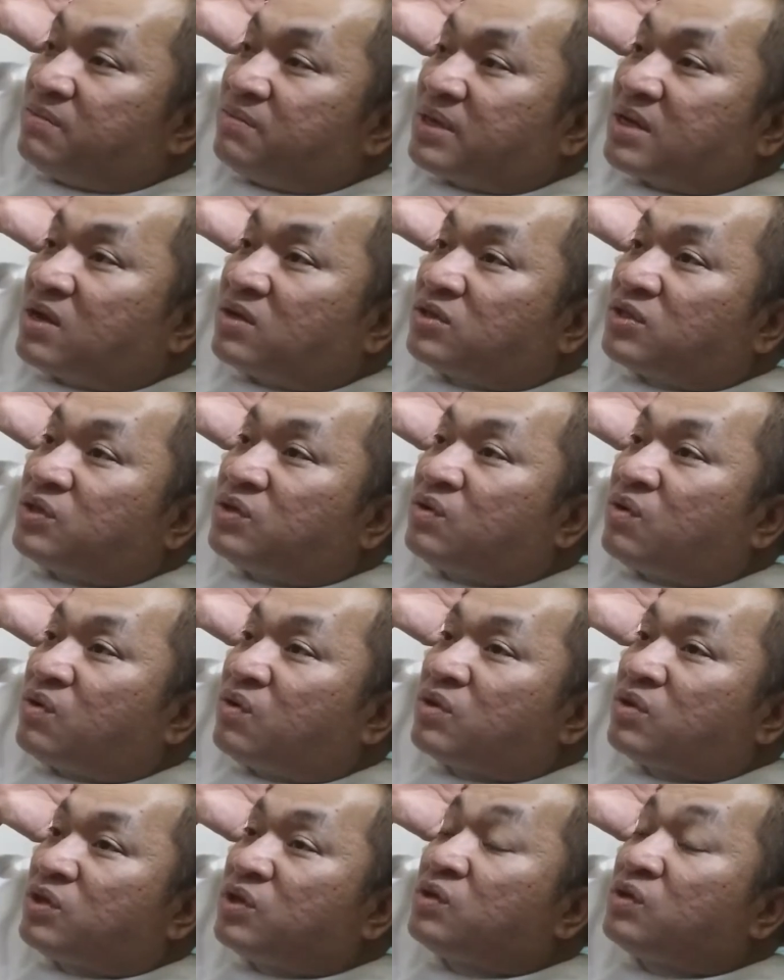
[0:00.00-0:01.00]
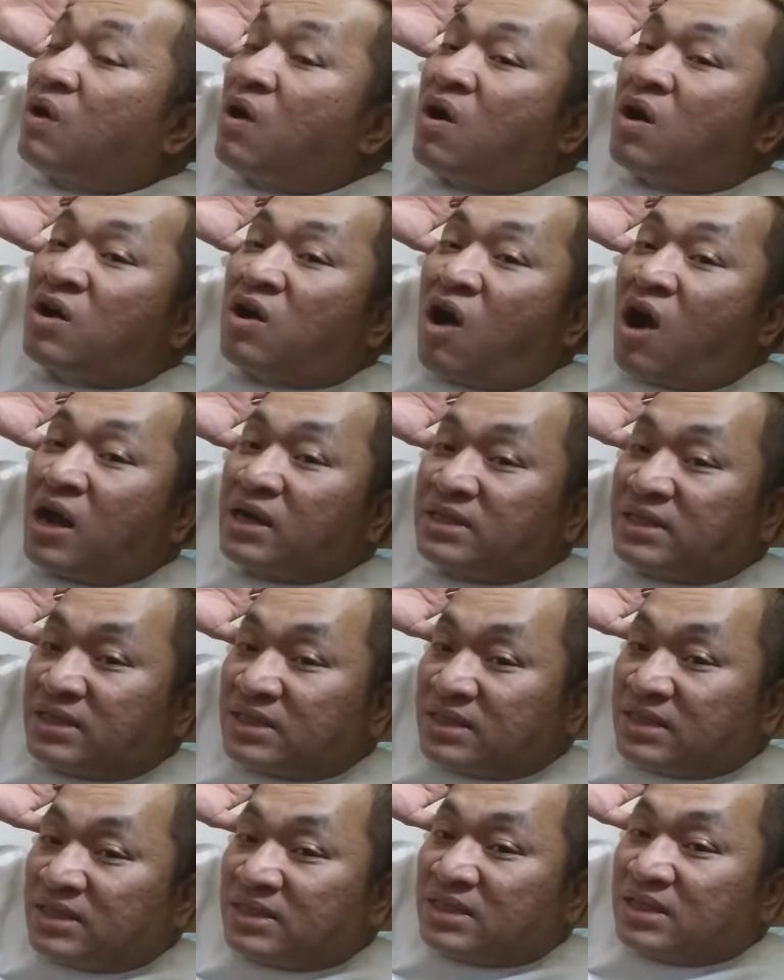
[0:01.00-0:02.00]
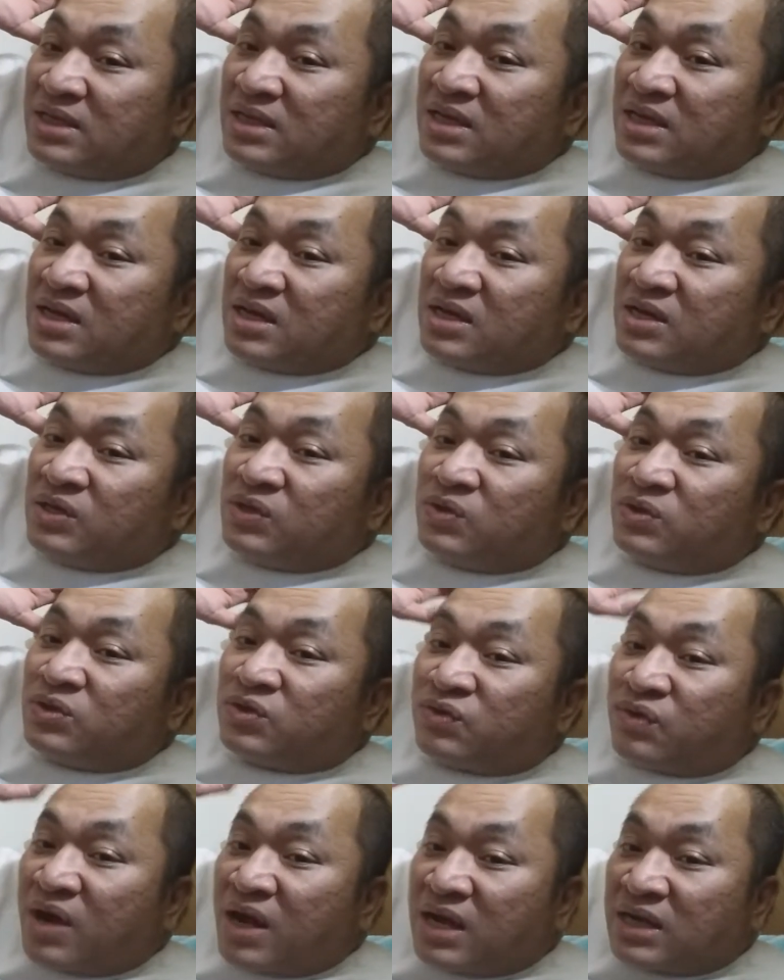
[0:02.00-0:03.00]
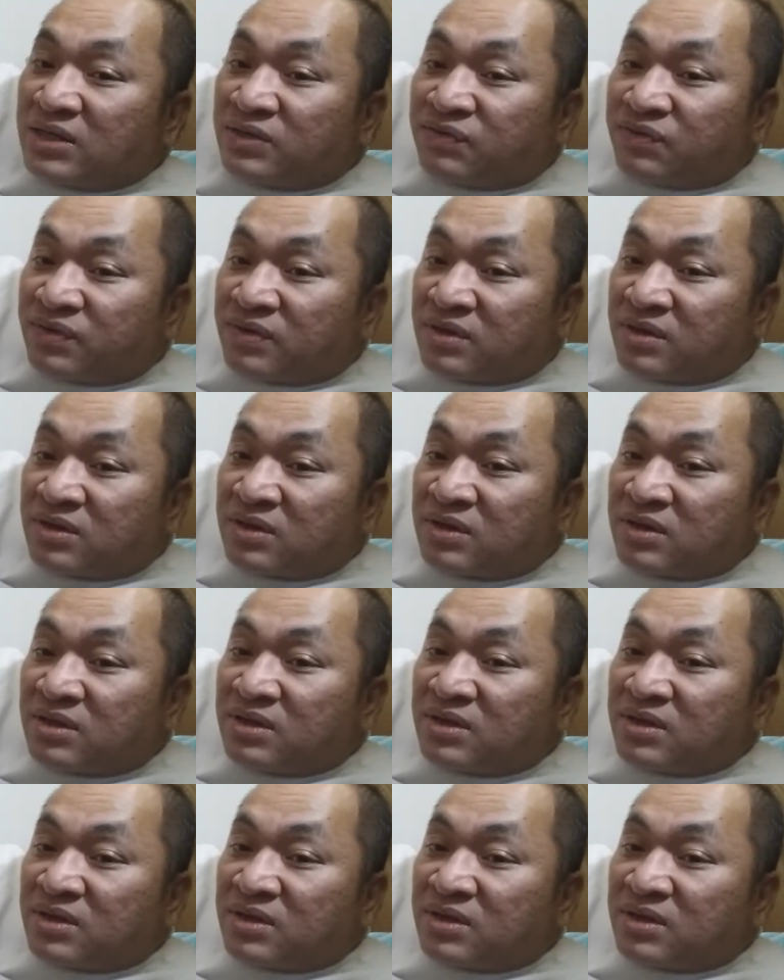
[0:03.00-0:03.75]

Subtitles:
Because you are consciousness. You transfer